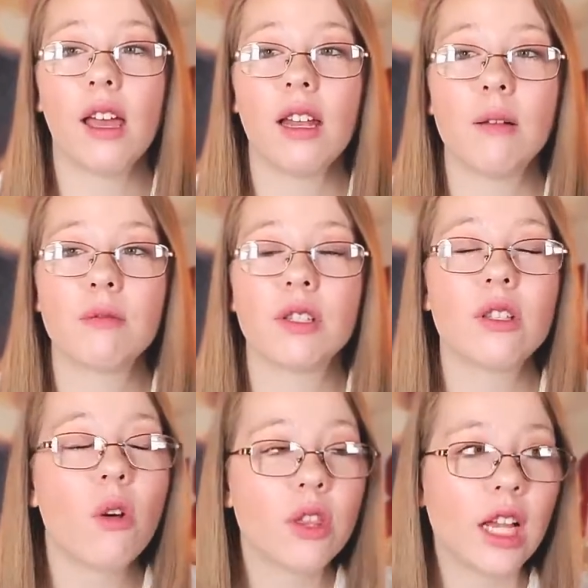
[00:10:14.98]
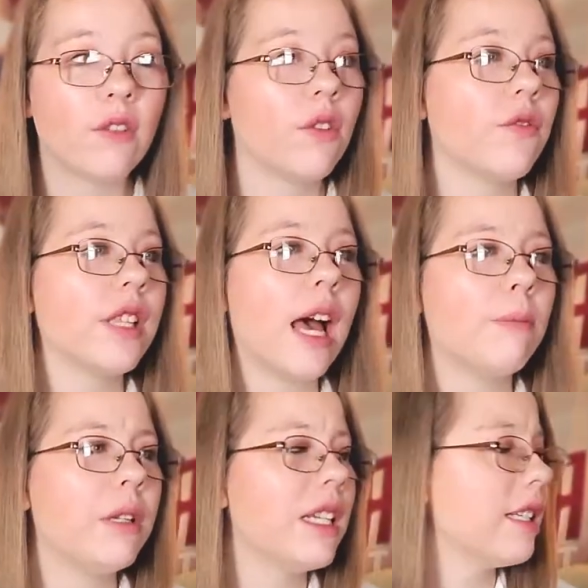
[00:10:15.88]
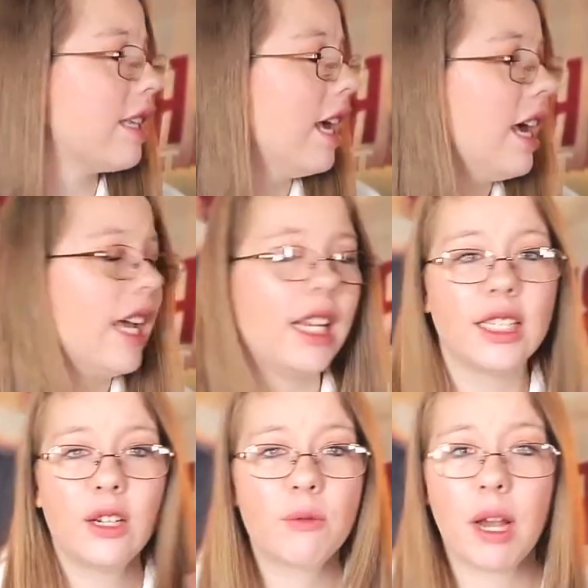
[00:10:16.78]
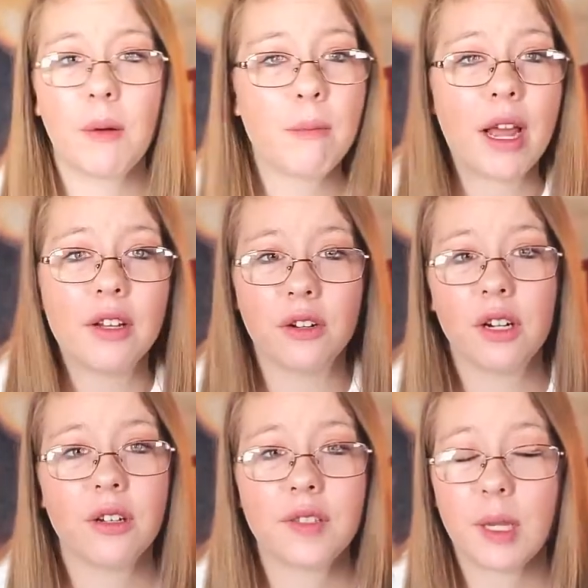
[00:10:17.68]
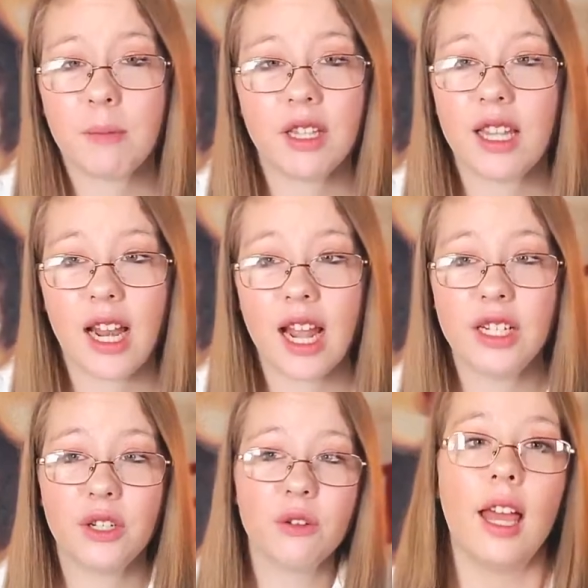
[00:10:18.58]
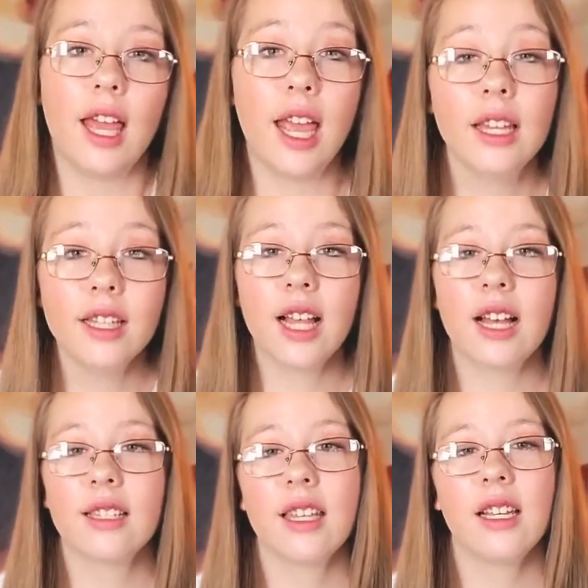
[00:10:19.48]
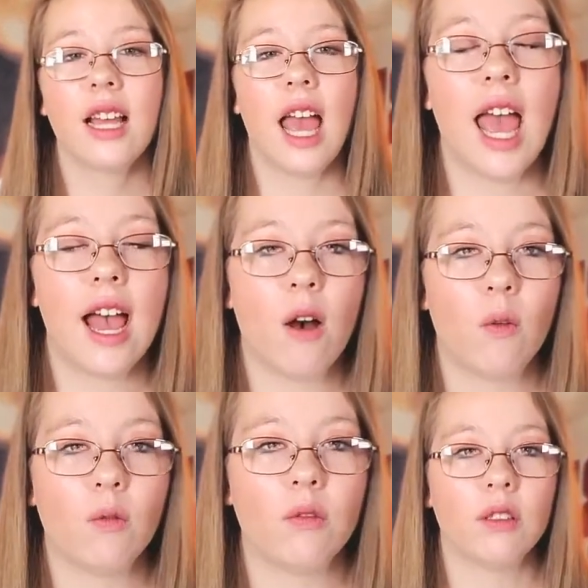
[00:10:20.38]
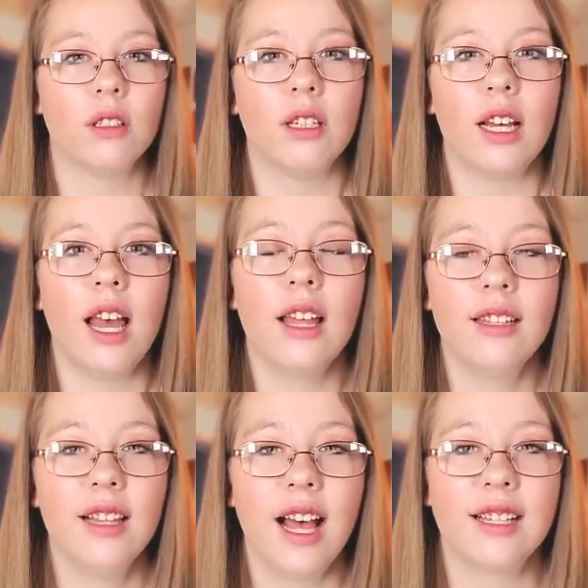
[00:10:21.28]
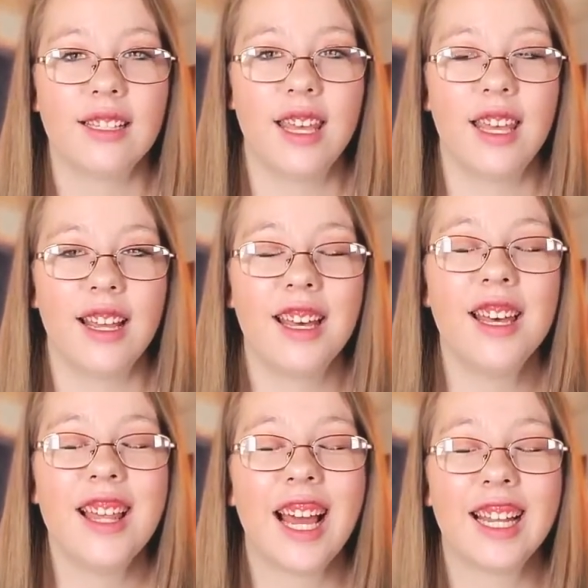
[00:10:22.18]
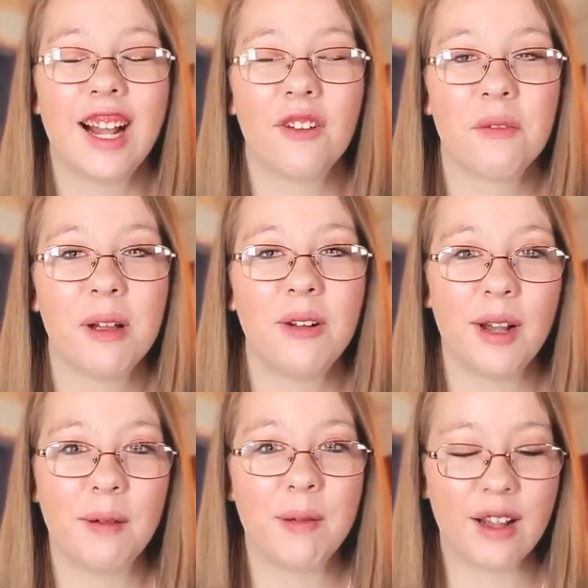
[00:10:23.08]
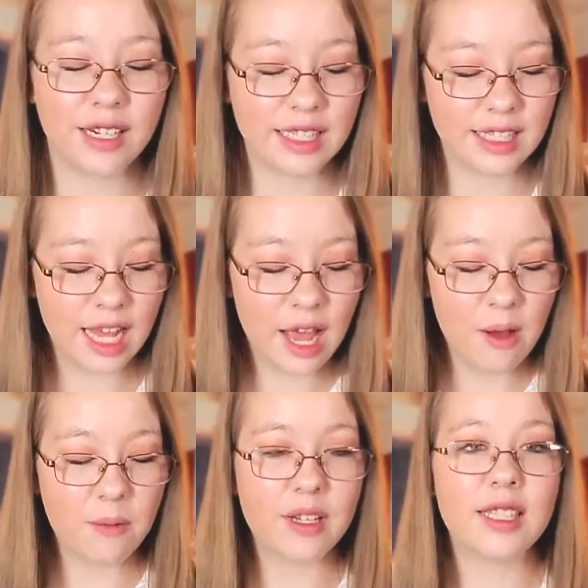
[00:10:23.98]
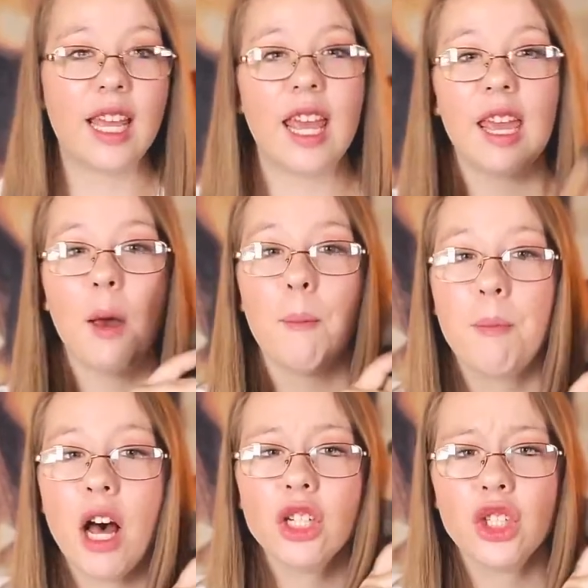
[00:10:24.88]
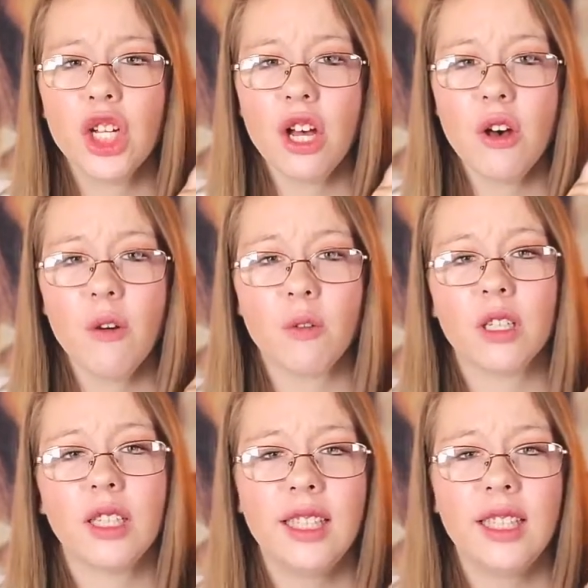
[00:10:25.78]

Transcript: and I'm so thankful for that because it is a great reminder of something that I do. And the last thing, and the last thing I got from my grandparents was a poncho.